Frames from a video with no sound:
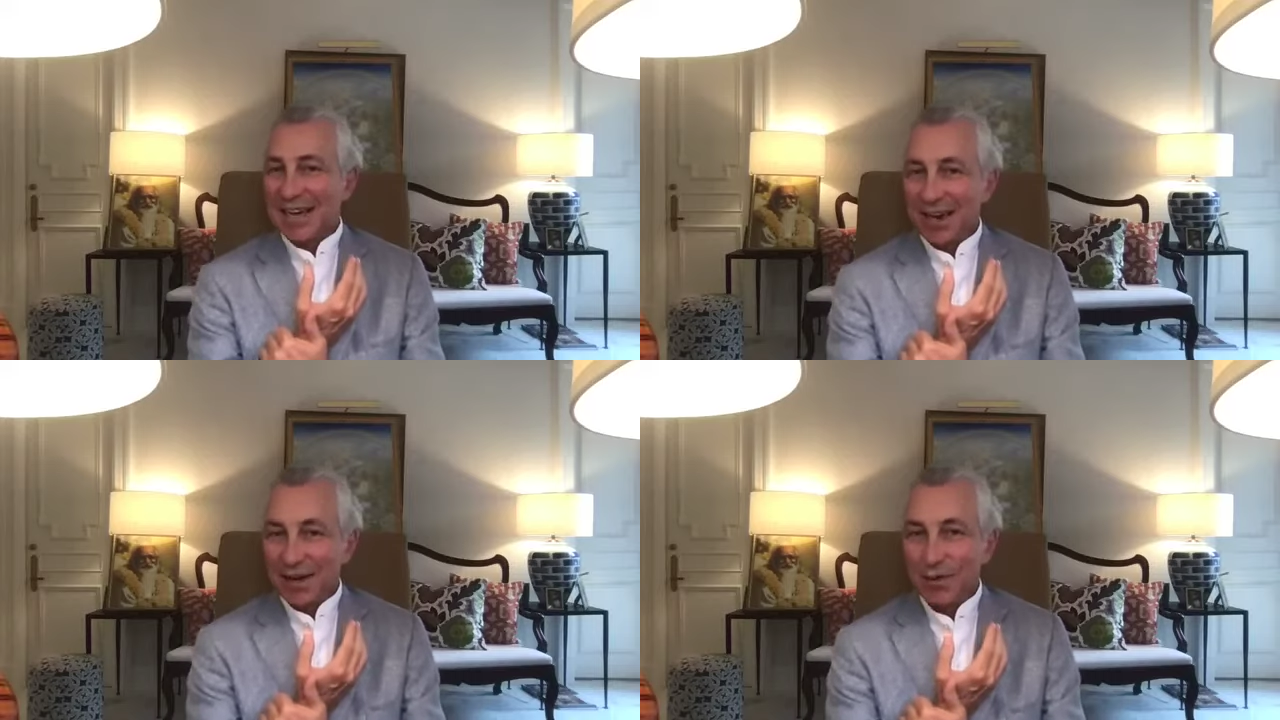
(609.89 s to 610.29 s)

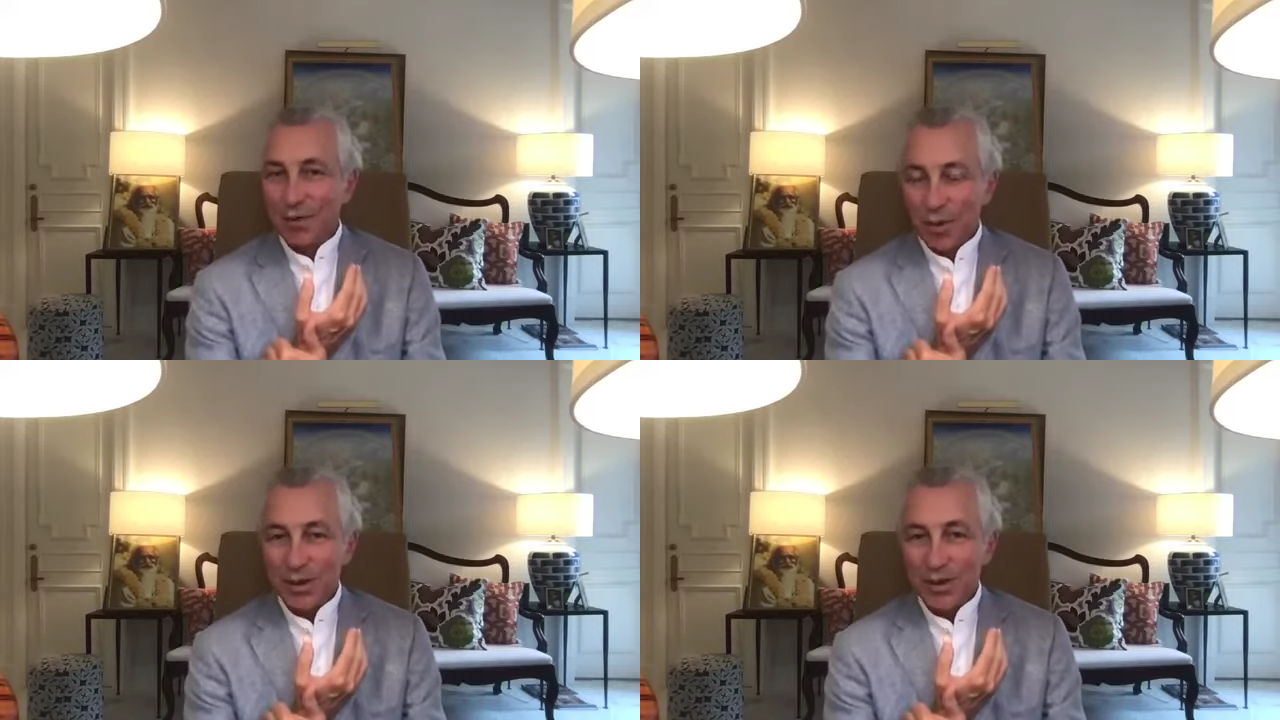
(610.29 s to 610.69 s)
are
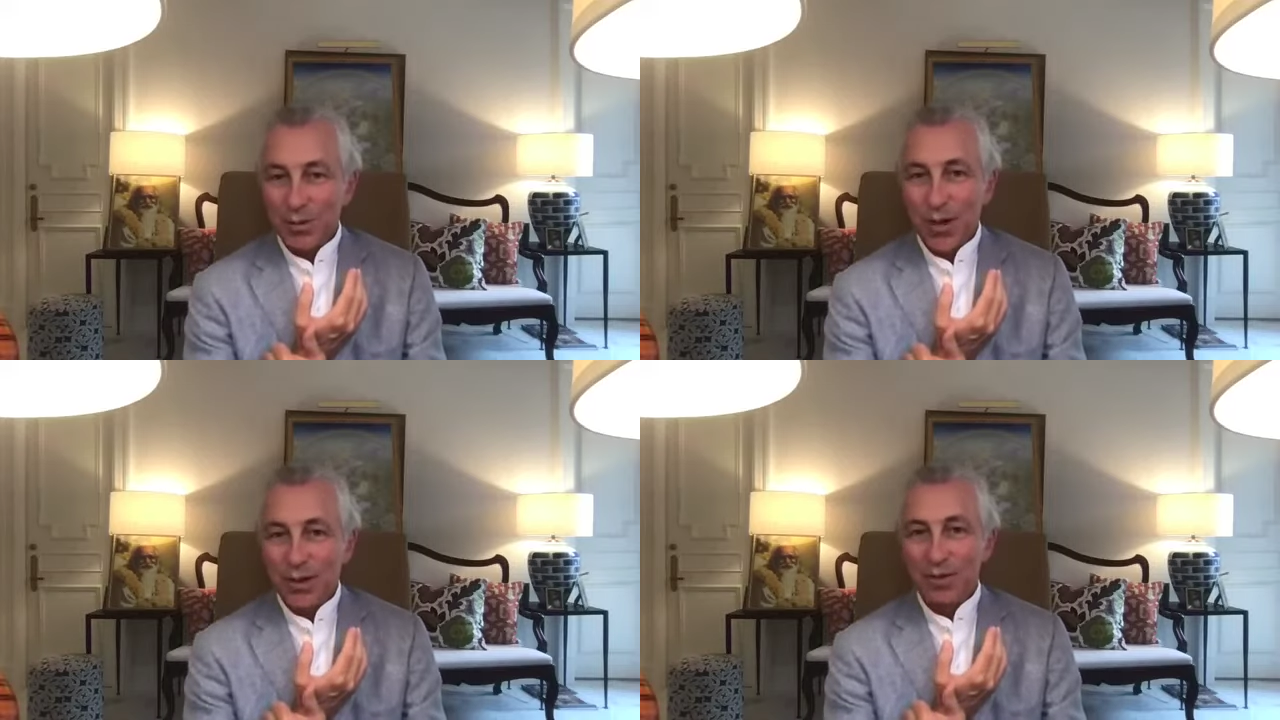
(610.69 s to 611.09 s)

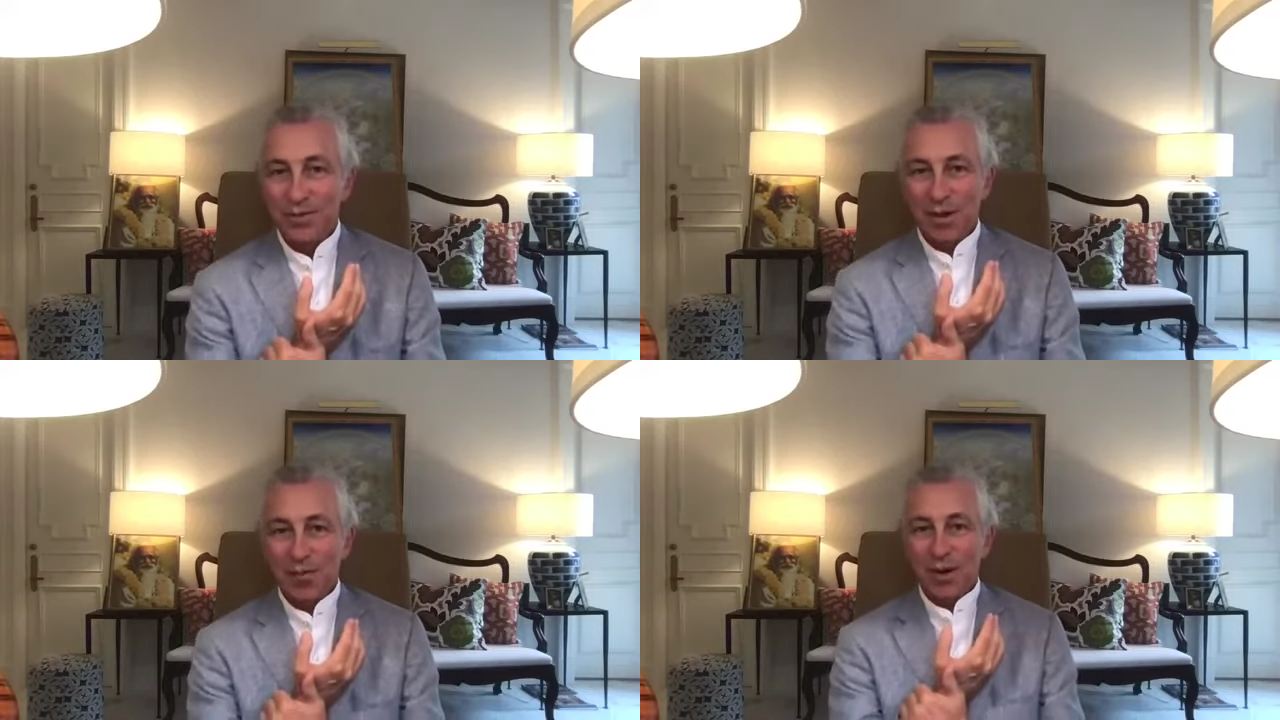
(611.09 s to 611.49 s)
one
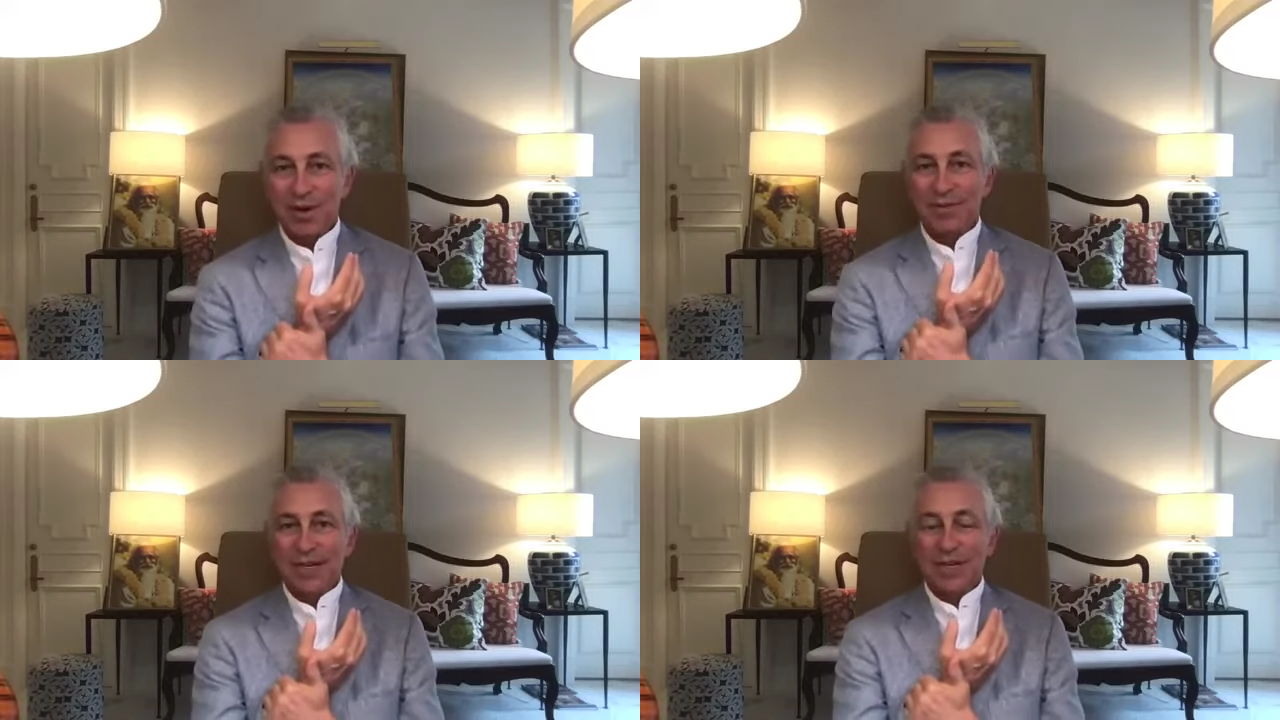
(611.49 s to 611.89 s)
of them,
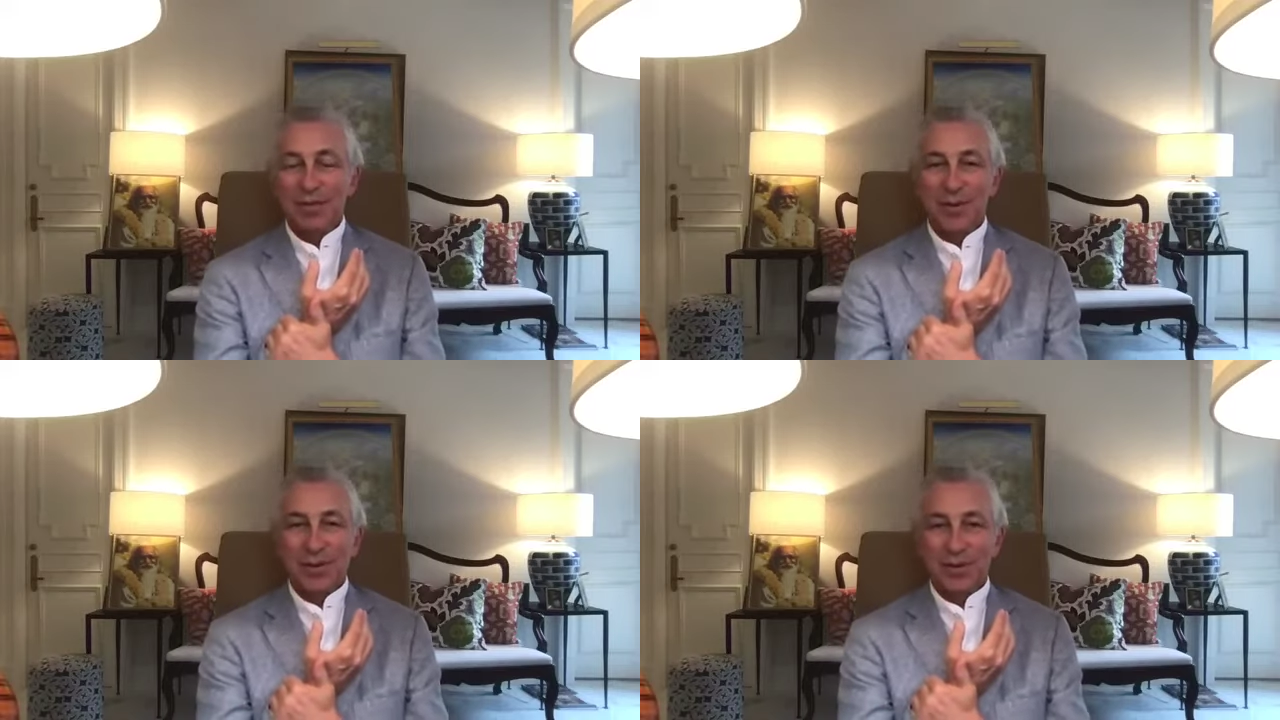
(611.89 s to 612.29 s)
one very
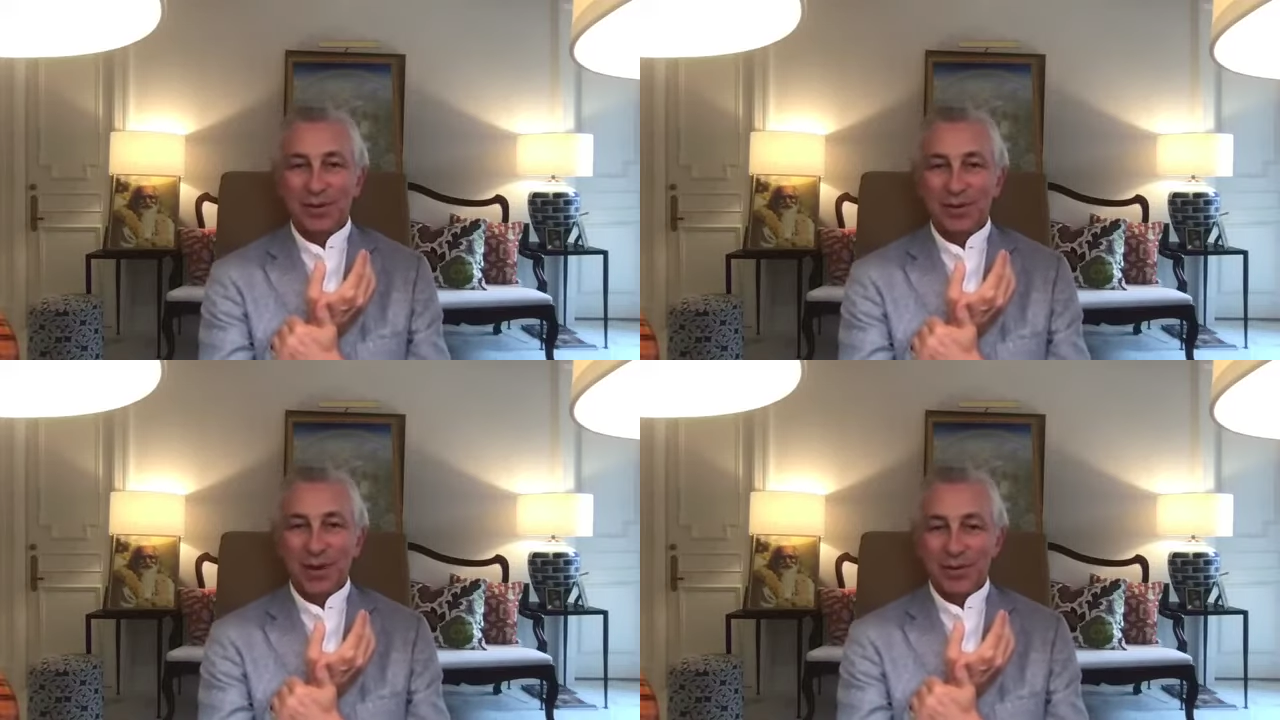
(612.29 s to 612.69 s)

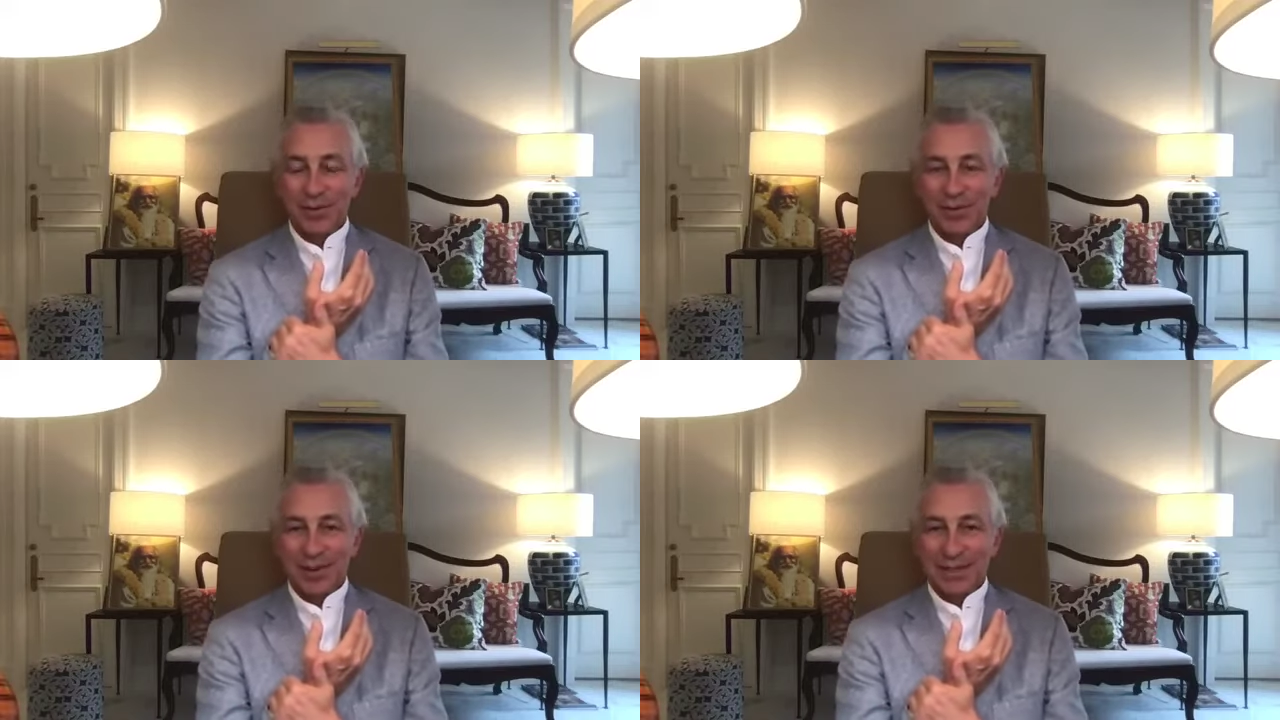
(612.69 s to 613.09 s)
important part
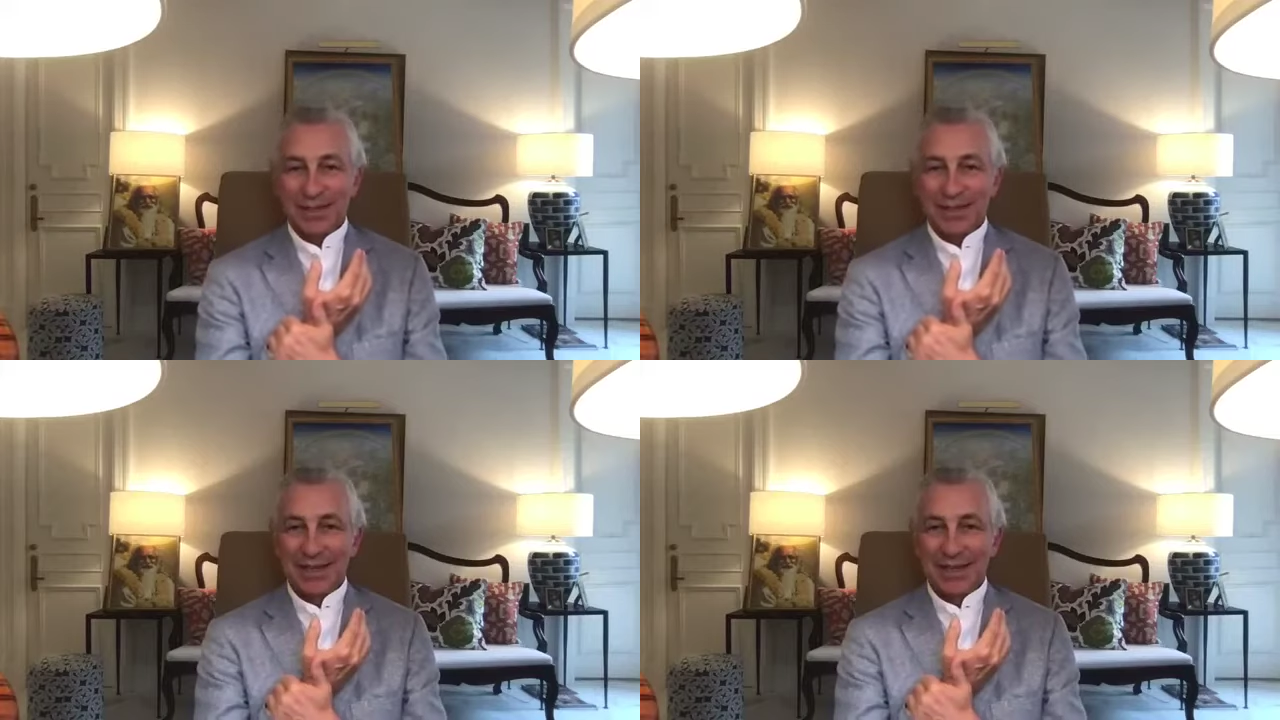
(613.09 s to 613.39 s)
of it.